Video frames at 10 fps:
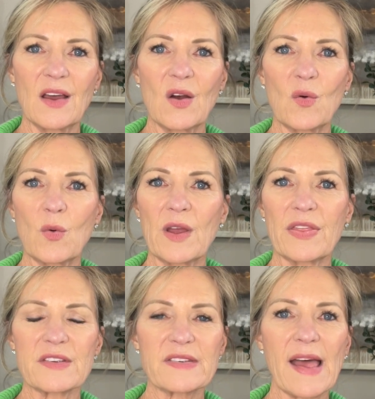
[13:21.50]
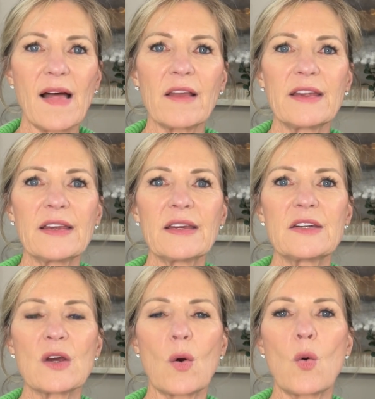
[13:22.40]
with a
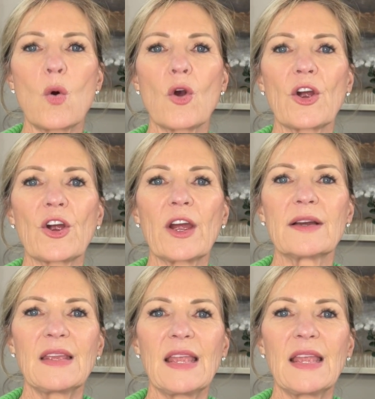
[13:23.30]
salad or